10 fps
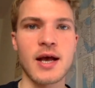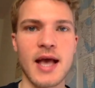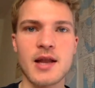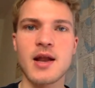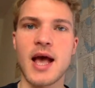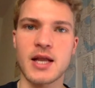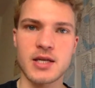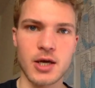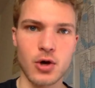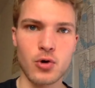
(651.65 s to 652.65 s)
Again,
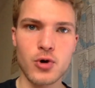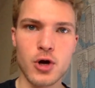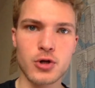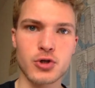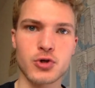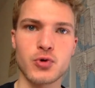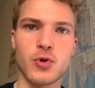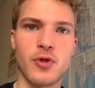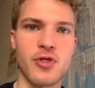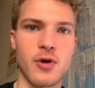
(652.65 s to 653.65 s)
anticodon
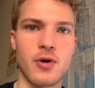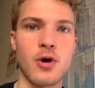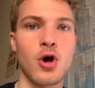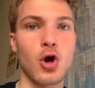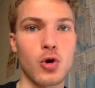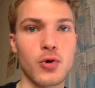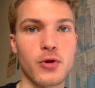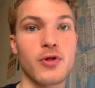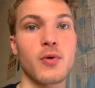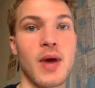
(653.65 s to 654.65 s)
to the
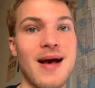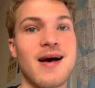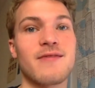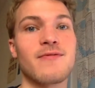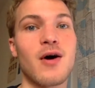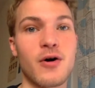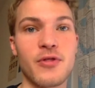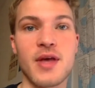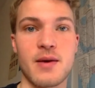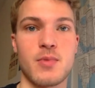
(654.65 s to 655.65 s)
codon that we have on
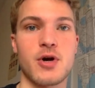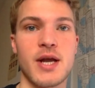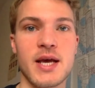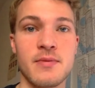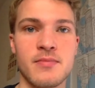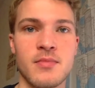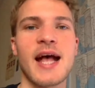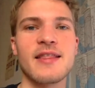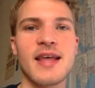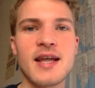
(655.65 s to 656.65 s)
the mRNA.
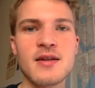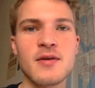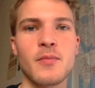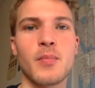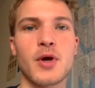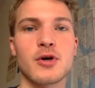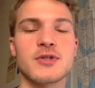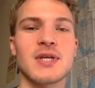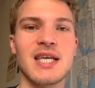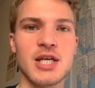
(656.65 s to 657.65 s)
And then,
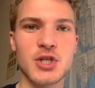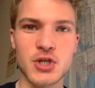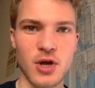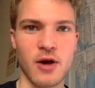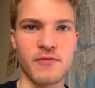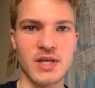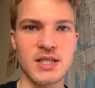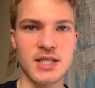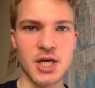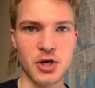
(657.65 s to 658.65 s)
because each of
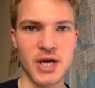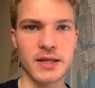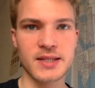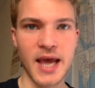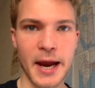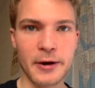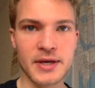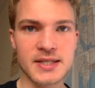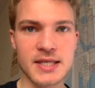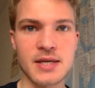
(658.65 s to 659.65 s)
these tRNAs
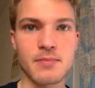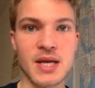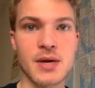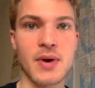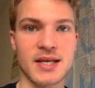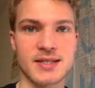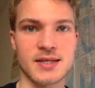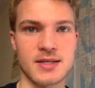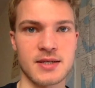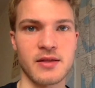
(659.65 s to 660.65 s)
carries an amino
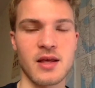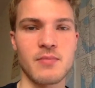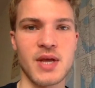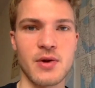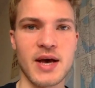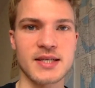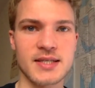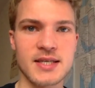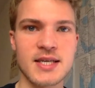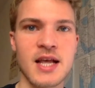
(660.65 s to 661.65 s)
acid, the amino
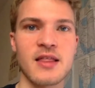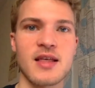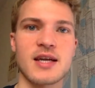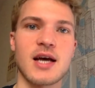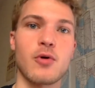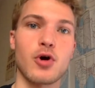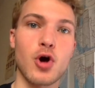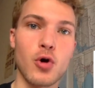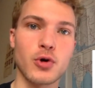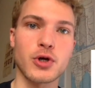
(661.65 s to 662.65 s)
acid that our
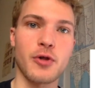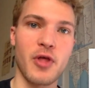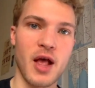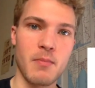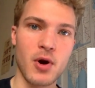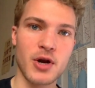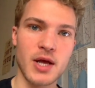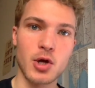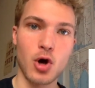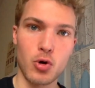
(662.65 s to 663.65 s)
codon on the
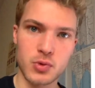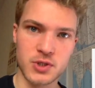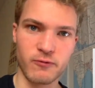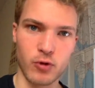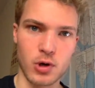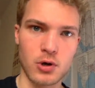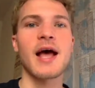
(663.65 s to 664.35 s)
mRNA codes for.